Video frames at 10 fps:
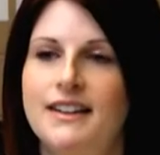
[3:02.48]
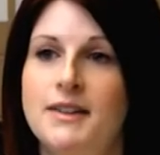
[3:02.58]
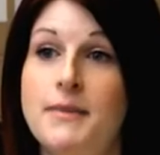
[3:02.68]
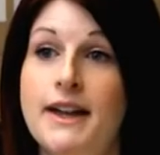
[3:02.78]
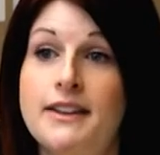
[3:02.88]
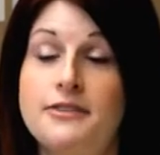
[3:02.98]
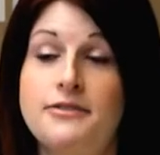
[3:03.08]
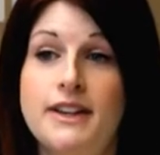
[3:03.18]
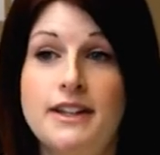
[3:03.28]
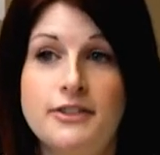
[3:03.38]
My
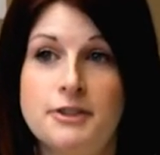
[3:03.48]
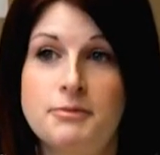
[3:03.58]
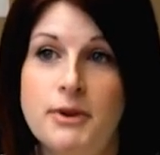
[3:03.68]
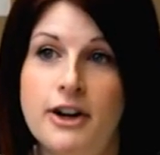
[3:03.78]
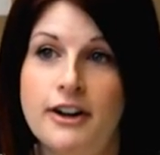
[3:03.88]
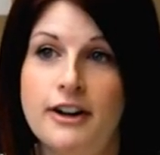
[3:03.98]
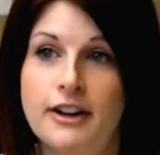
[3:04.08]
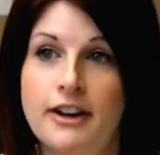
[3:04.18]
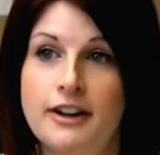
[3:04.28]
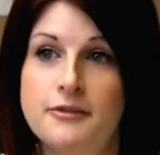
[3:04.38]
favorite part
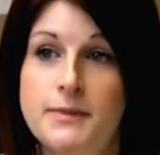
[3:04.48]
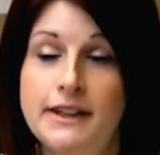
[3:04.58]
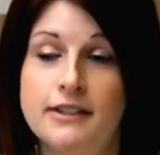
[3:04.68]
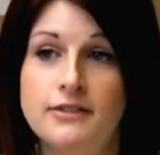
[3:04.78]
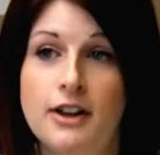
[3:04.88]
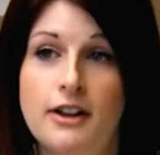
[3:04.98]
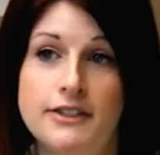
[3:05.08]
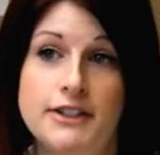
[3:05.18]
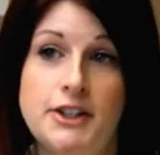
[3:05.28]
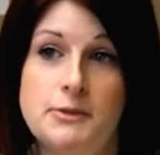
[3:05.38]
of being involved
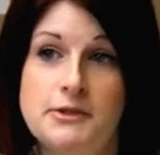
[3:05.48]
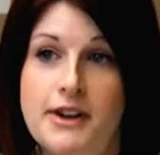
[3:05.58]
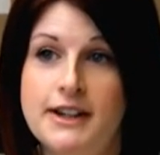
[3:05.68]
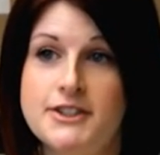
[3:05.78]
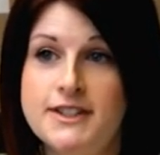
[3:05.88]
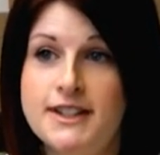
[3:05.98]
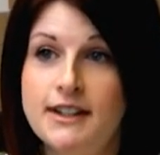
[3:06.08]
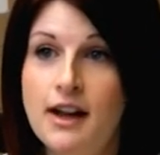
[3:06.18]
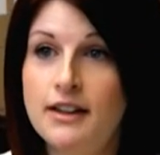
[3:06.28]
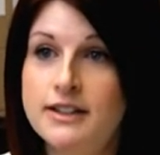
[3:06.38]
in human factor
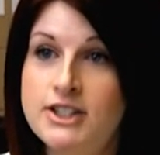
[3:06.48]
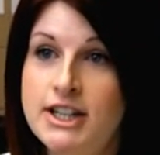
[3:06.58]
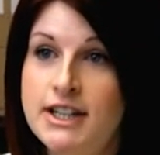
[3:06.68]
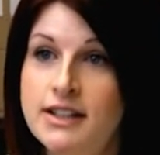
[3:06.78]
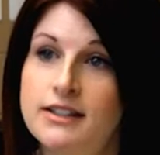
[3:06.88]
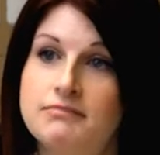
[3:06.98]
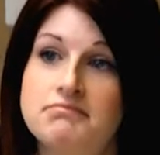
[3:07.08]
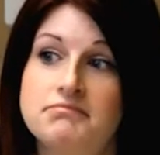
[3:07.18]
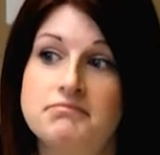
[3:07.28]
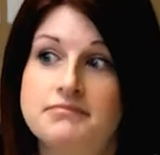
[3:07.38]
psychology,
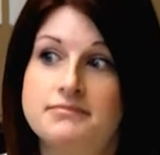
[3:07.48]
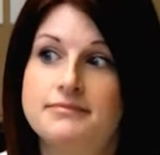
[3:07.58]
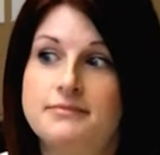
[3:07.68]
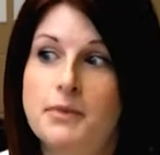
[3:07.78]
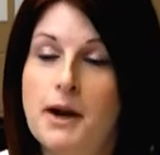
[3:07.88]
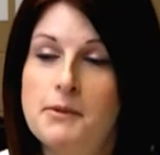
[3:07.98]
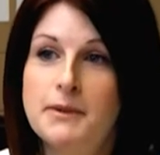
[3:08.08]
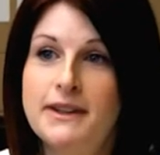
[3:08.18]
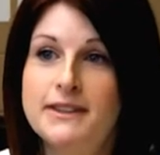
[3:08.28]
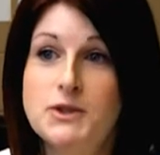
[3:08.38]

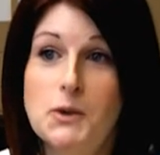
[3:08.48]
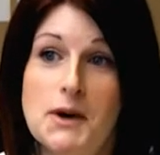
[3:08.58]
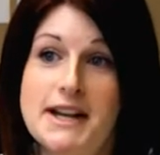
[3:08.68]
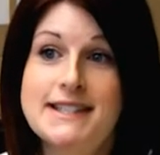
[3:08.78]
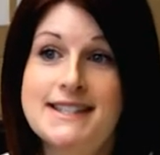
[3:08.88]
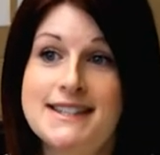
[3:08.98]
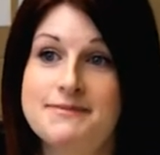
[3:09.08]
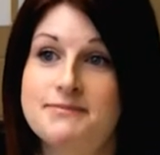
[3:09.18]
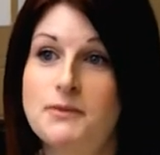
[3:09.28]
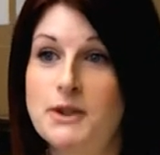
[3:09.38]
probably the toys
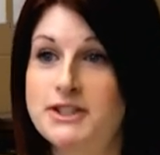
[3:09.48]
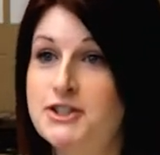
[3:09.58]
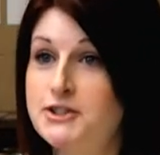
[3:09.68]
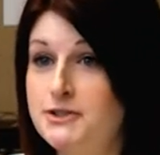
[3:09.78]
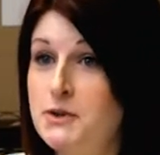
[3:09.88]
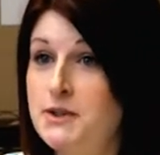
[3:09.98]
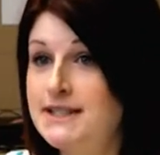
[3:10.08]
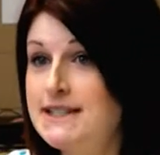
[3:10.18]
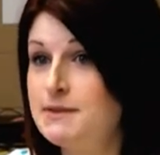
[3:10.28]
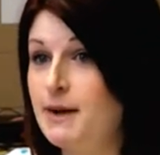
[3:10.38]
which you can
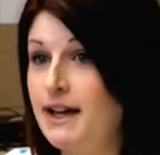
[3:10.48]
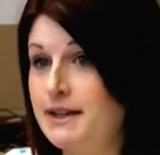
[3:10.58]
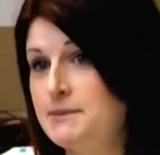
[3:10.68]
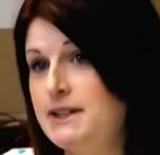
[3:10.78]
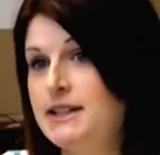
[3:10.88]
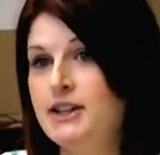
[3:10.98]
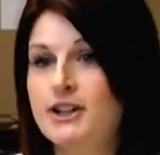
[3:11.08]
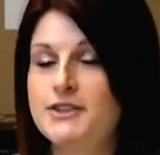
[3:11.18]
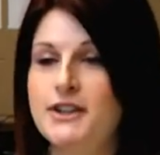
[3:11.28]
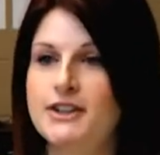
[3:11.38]
see behind me
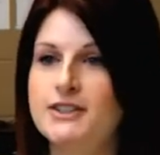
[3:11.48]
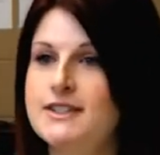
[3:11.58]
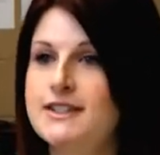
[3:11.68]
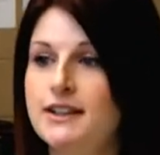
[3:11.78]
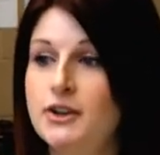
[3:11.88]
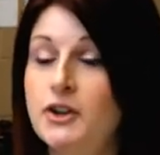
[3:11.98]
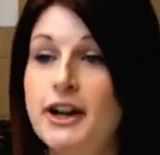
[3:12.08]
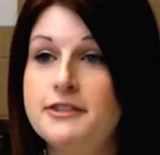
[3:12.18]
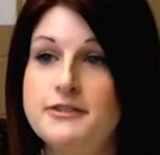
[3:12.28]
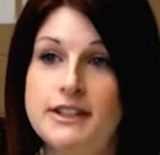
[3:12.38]
here. There's a
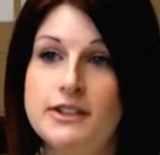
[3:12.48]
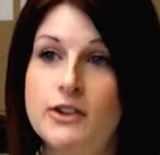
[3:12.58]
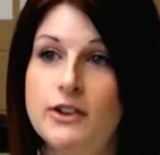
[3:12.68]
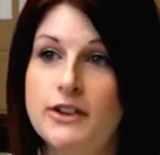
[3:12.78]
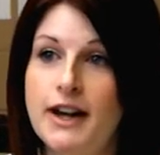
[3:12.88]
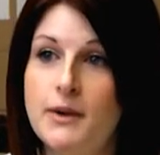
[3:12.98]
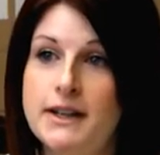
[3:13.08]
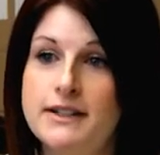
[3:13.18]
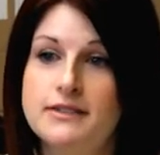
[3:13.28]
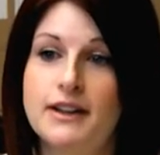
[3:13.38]
ground vehicle that
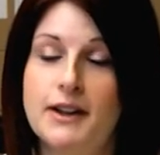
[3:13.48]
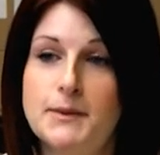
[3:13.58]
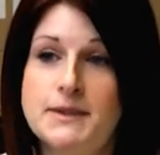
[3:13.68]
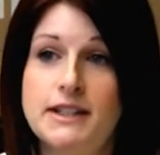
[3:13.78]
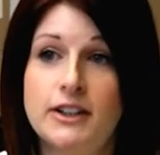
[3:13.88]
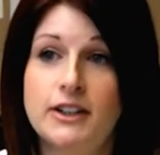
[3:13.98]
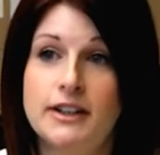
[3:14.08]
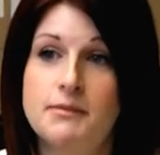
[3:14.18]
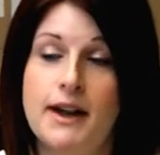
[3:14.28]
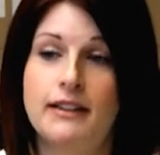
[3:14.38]
we developed here
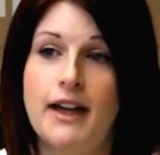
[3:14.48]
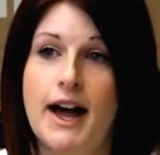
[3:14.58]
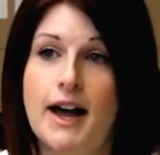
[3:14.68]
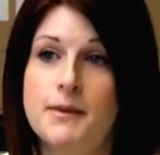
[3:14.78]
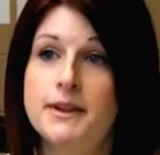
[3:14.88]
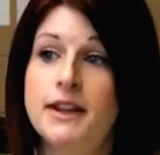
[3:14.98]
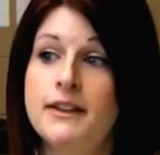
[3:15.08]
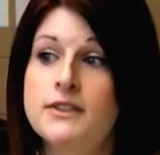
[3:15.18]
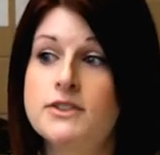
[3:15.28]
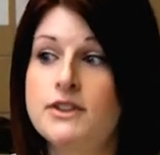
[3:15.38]
in my lab.
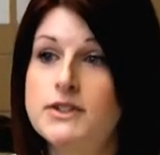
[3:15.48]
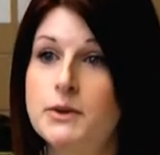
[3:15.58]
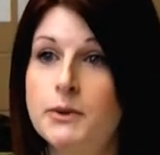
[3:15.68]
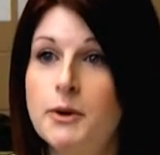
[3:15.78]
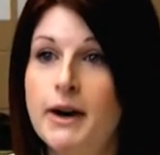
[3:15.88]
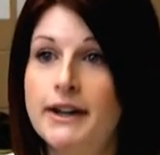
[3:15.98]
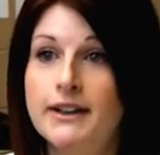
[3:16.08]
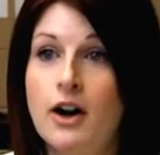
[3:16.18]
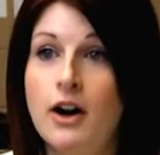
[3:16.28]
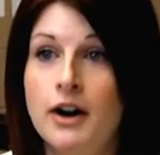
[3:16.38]
There's also a
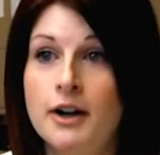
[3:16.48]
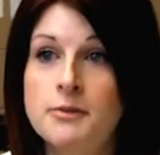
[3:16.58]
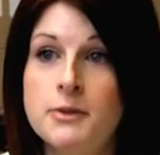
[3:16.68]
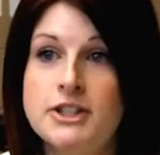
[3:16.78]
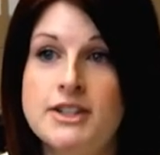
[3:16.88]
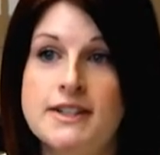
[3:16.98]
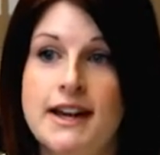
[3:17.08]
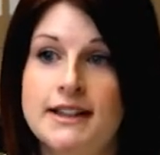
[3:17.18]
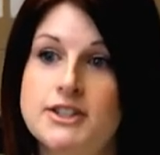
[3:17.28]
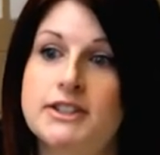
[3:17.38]
robotic arm, which is
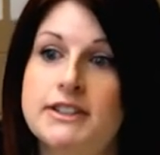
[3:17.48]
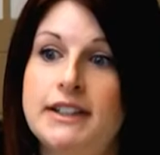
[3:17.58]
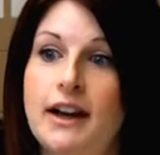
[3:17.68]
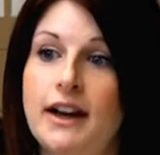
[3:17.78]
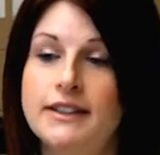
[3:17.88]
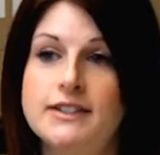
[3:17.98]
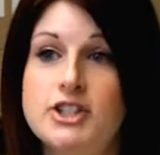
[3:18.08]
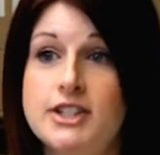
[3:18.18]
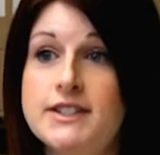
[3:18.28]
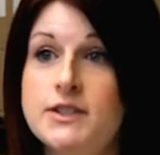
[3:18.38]
actually guided
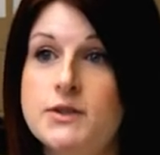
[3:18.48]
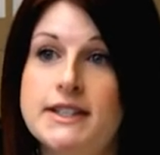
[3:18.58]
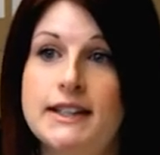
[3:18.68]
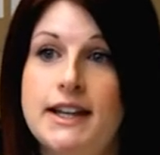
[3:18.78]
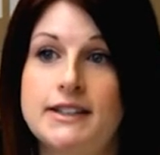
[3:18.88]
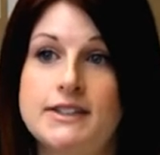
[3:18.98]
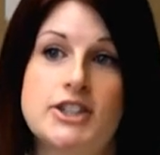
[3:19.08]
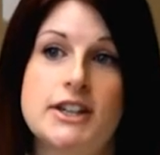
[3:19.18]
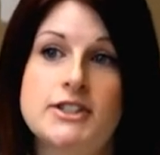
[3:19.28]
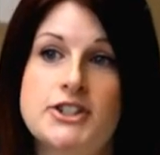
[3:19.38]
just using hand
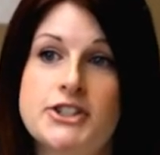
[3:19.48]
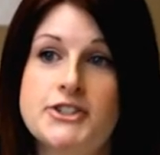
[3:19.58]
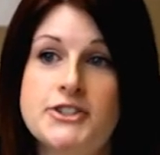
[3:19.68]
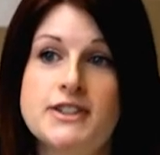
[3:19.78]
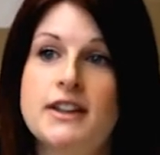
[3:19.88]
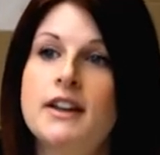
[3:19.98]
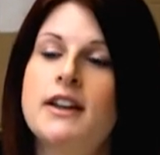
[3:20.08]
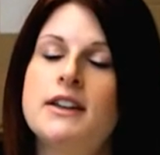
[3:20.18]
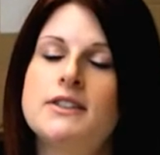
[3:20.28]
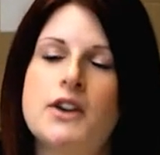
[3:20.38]
gestures.
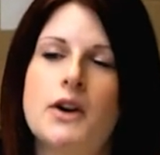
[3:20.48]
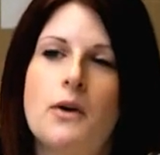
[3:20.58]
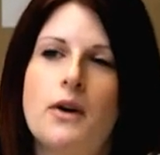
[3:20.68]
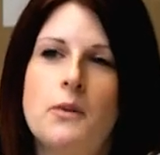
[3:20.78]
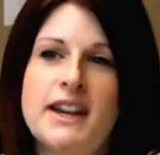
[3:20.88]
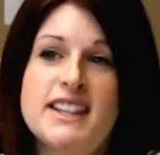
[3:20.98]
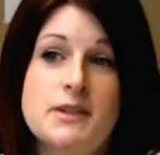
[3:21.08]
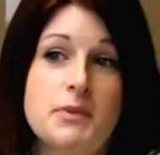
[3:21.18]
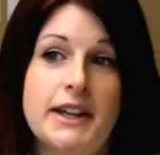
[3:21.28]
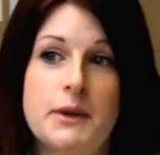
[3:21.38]
So we get
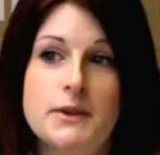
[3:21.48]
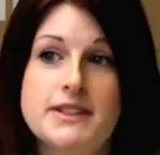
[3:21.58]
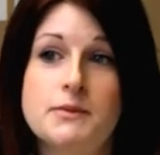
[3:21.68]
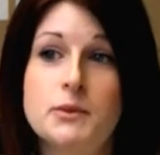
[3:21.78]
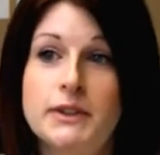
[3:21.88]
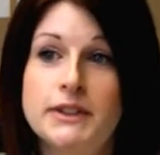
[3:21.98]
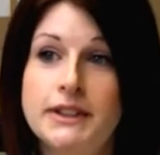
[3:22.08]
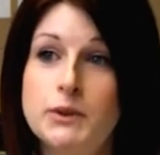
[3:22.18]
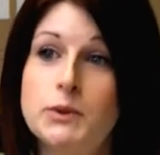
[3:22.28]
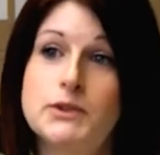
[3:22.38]
to play with some
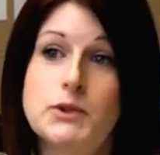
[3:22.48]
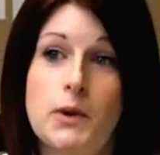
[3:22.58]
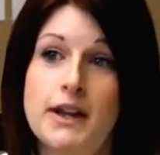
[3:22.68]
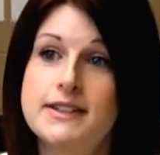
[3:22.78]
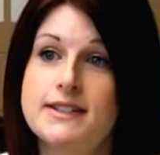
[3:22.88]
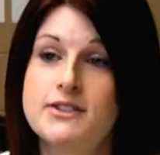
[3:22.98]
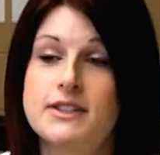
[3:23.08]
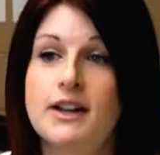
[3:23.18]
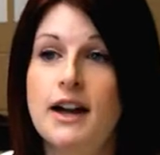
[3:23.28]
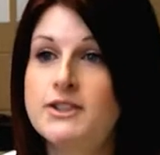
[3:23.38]
really cool toys. There's
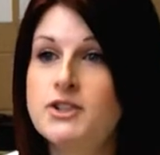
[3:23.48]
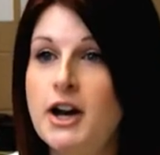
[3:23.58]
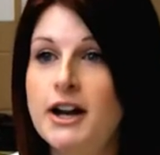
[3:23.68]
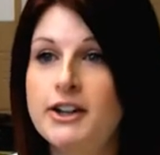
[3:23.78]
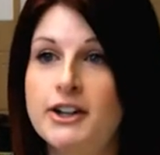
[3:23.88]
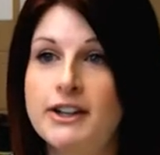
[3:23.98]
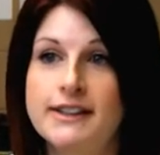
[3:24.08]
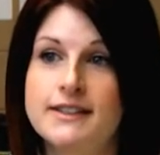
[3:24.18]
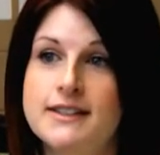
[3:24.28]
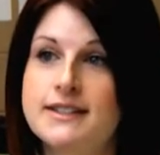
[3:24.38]
an eye tracker
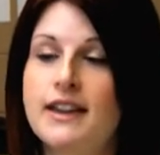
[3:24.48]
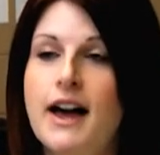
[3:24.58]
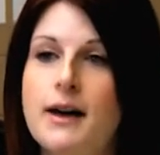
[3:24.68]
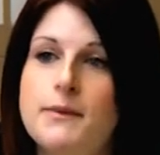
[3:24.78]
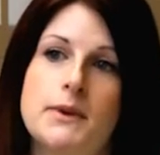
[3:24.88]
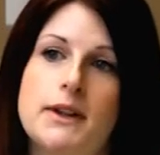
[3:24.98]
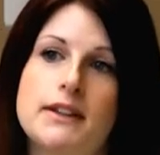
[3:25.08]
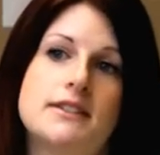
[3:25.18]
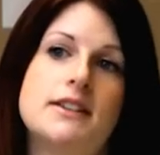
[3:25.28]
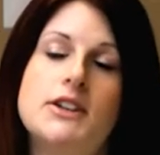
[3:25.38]
in this lab that we
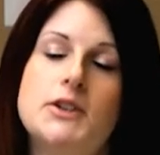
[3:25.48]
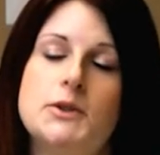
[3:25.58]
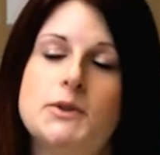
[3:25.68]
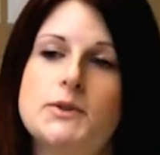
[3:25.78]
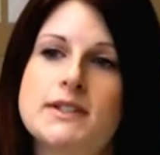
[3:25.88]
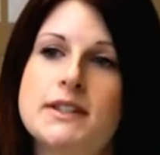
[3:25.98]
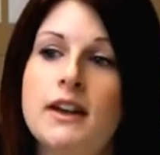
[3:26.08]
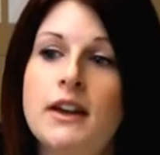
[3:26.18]
get to use.